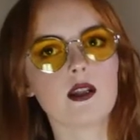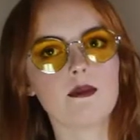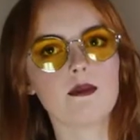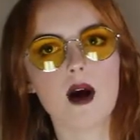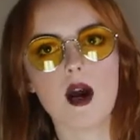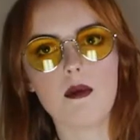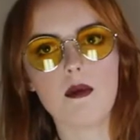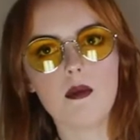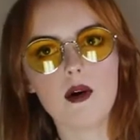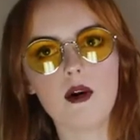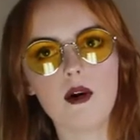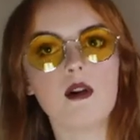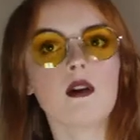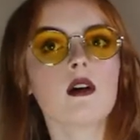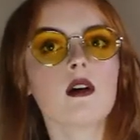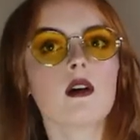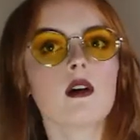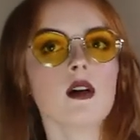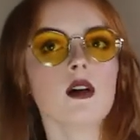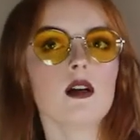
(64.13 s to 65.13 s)
the moment,
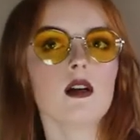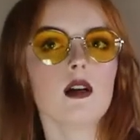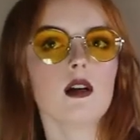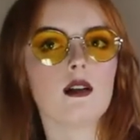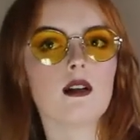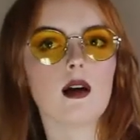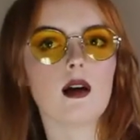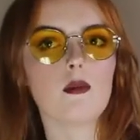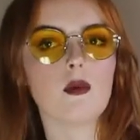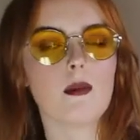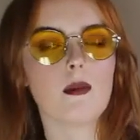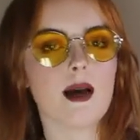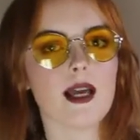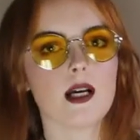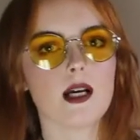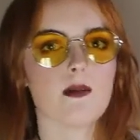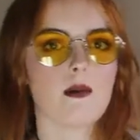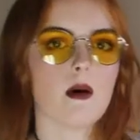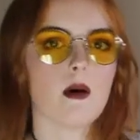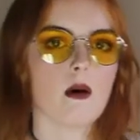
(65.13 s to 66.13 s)
like what
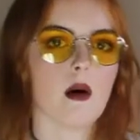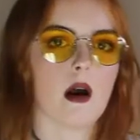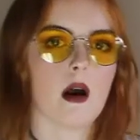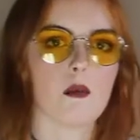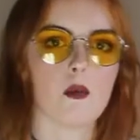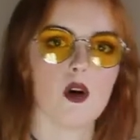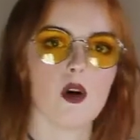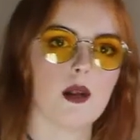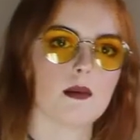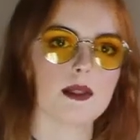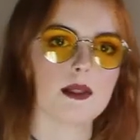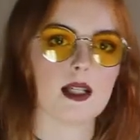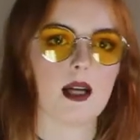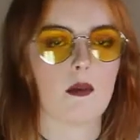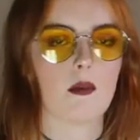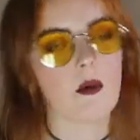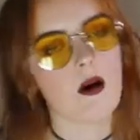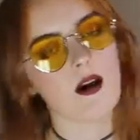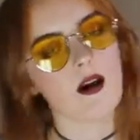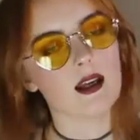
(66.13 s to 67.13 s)
makeup I'm wearing, what lipstick
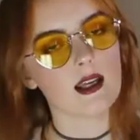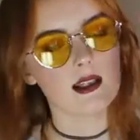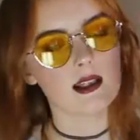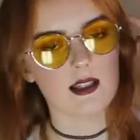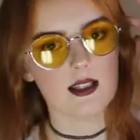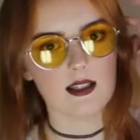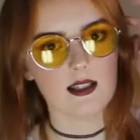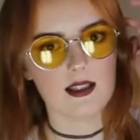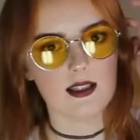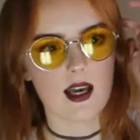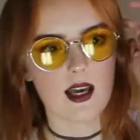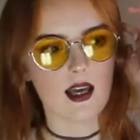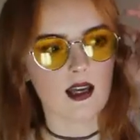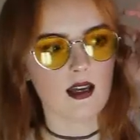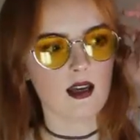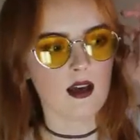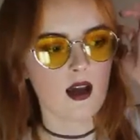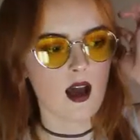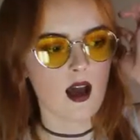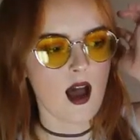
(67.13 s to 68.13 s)
I'm wearing, etc.
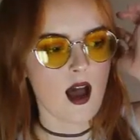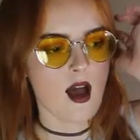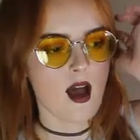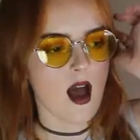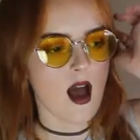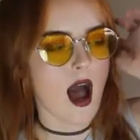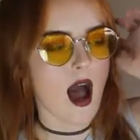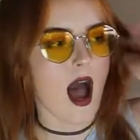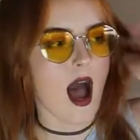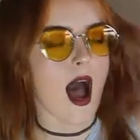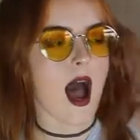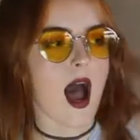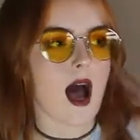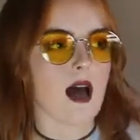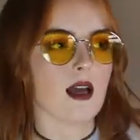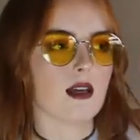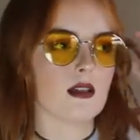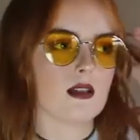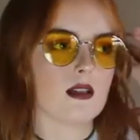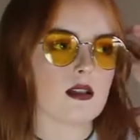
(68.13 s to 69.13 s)

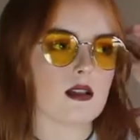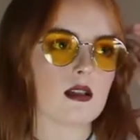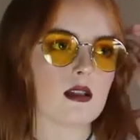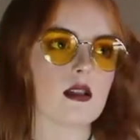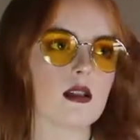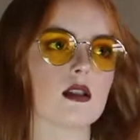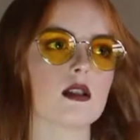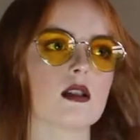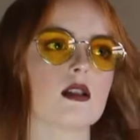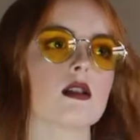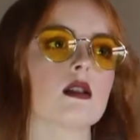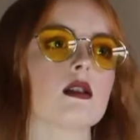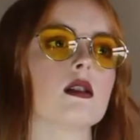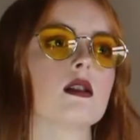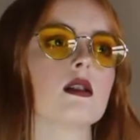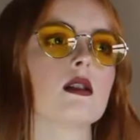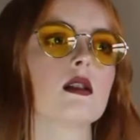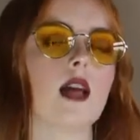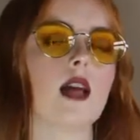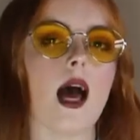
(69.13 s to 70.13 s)
And
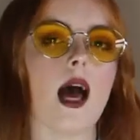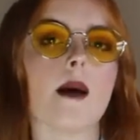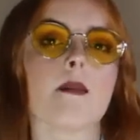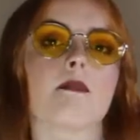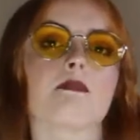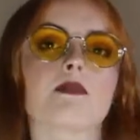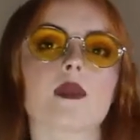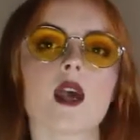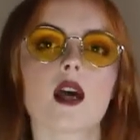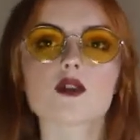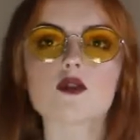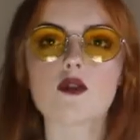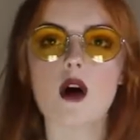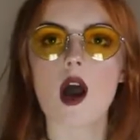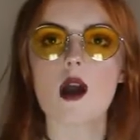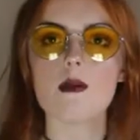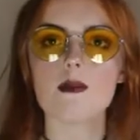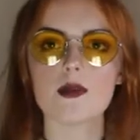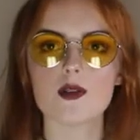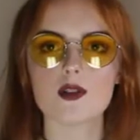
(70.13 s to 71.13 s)
yeah, so I
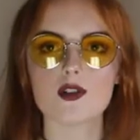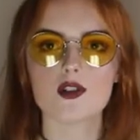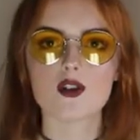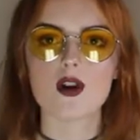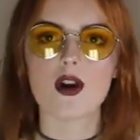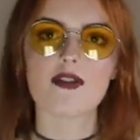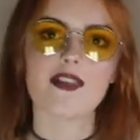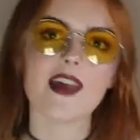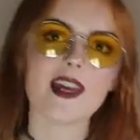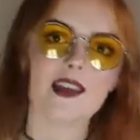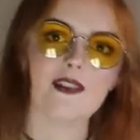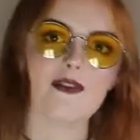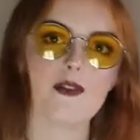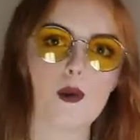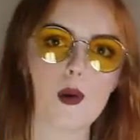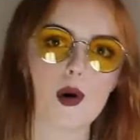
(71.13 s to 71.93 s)
hope you enjoy and thank you for